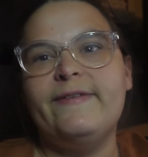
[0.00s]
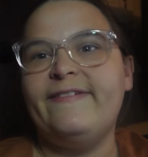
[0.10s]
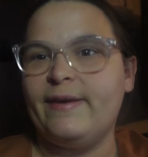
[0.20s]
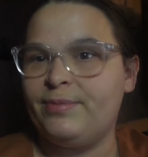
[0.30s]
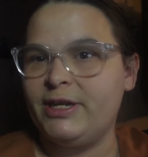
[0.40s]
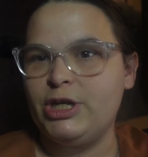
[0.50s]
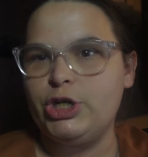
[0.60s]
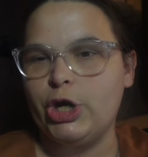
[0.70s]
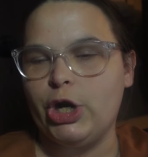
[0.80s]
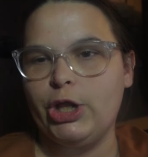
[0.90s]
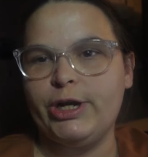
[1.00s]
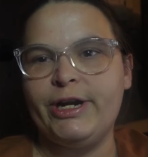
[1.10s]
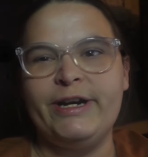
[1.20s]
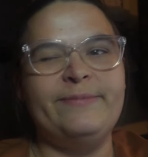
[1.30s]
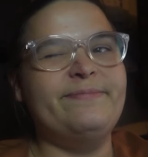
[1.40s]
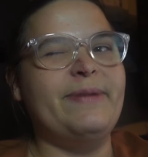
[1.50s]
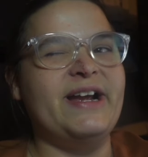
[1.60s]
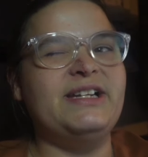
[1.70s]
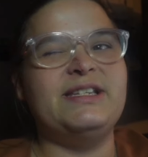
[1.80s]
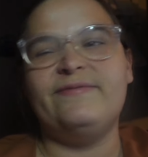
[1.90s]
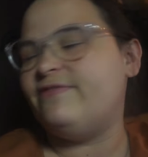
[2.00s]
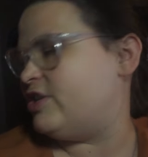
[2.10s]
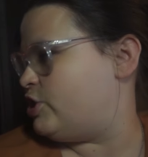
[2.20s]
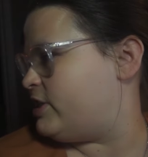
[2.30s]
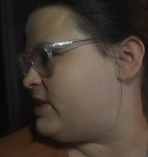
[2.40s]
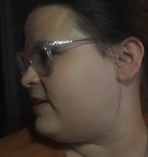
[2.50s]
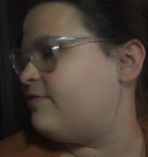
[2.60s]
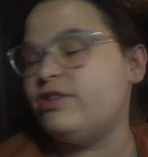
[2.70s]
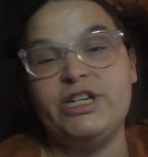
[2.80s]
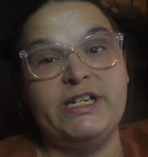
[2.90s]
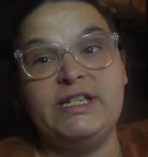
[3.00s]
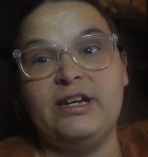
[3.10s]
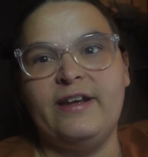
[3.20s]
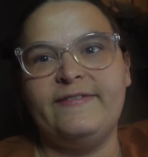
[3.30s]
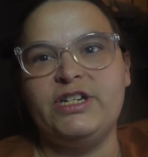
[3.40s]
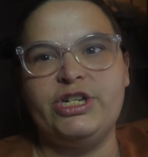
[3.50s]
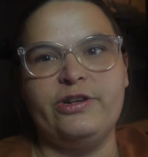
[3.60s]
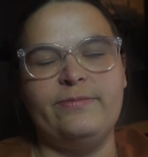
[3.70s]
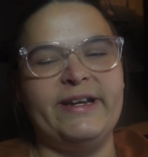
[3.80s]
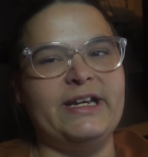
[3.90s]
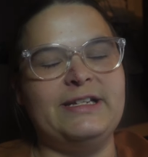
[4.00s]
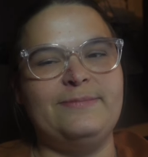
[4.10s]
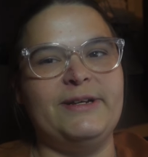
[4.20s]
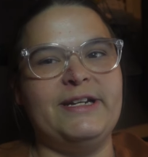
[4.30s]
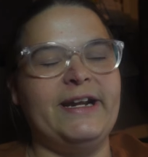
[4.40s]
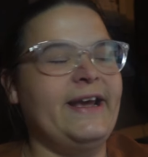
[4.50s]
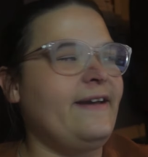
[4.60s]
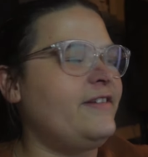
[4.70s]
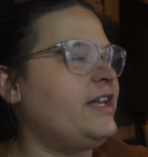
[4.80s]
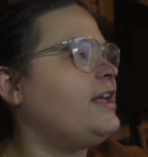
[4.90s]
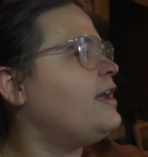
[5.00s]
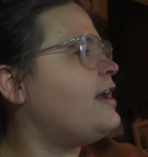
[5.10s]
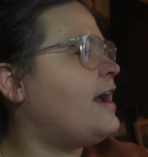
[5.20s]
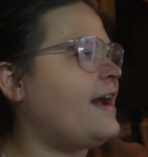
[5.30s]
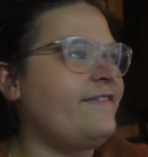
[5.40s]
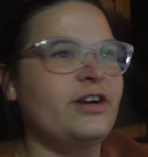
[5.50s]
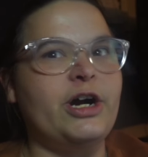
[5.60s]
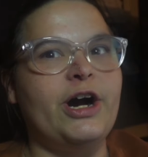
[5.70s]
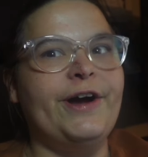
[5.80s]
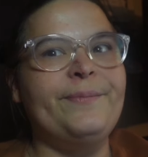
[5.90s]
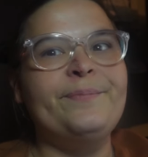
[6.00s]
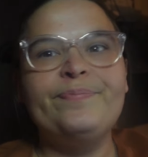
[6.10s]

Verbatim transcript: Family Dollar and buying some fidget stuff, which I still have to show my husband. I forgot.